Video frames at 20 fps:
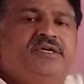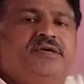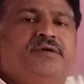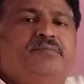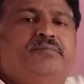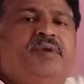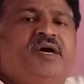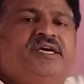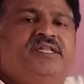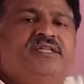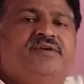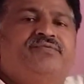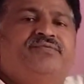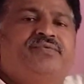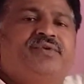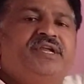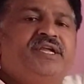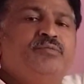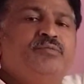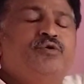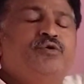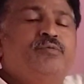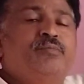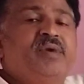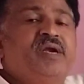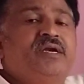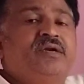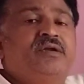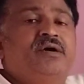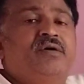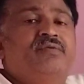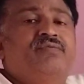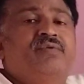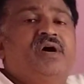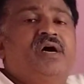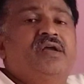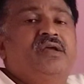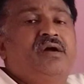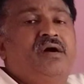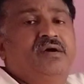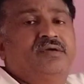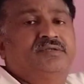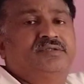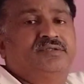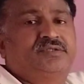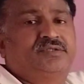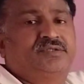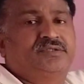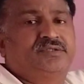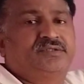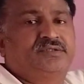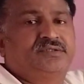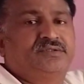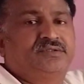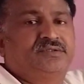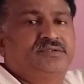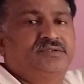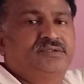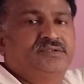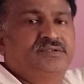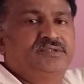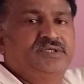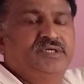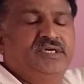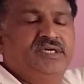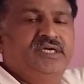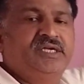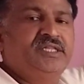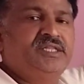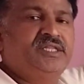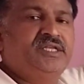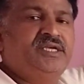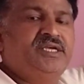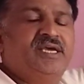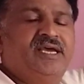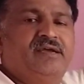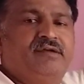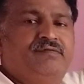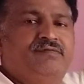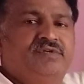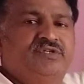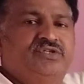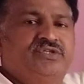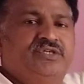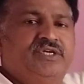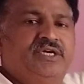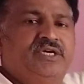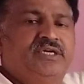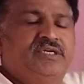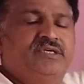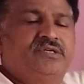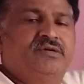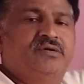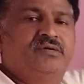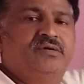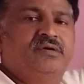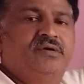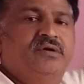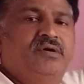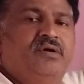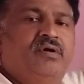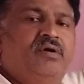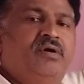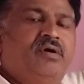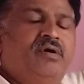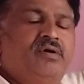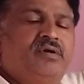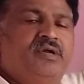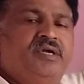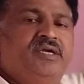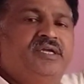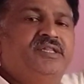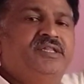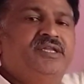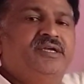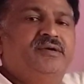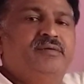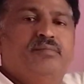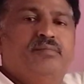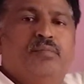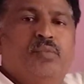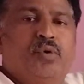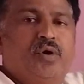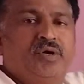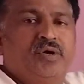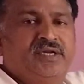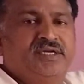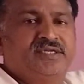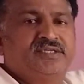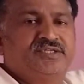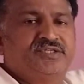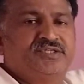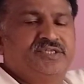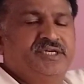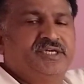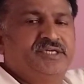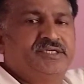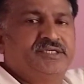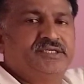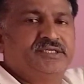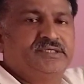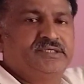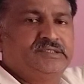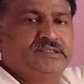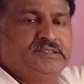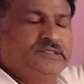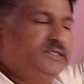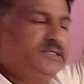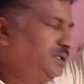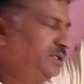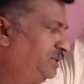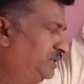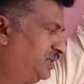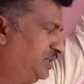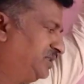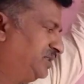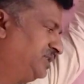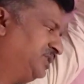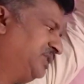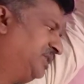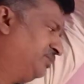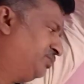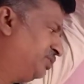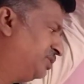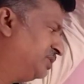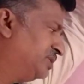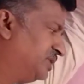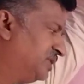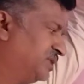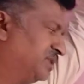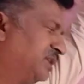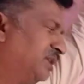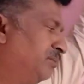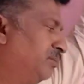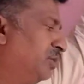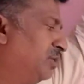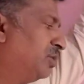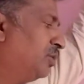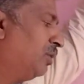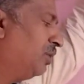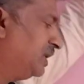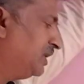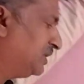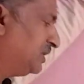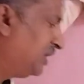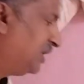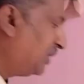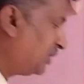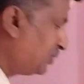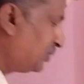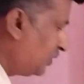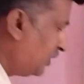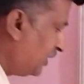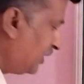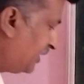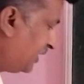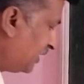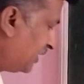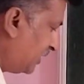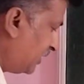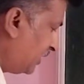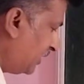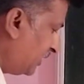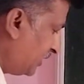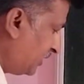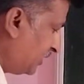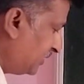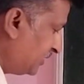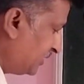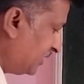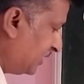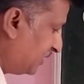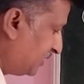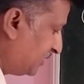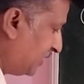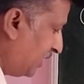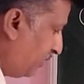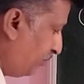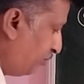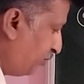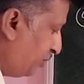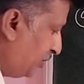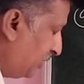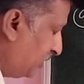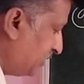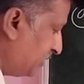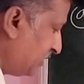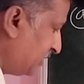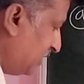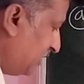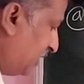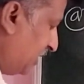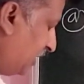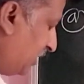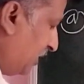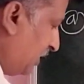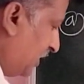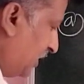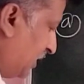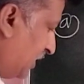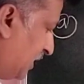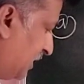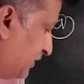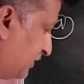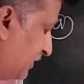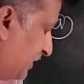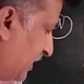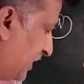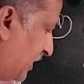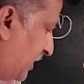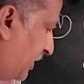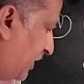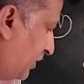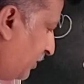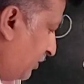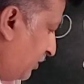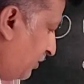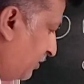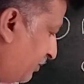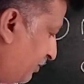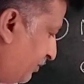by the free movement of ions in the aqueous state or in the molten state. Such substances can be called as electrolytic conductors. Examples as we can give: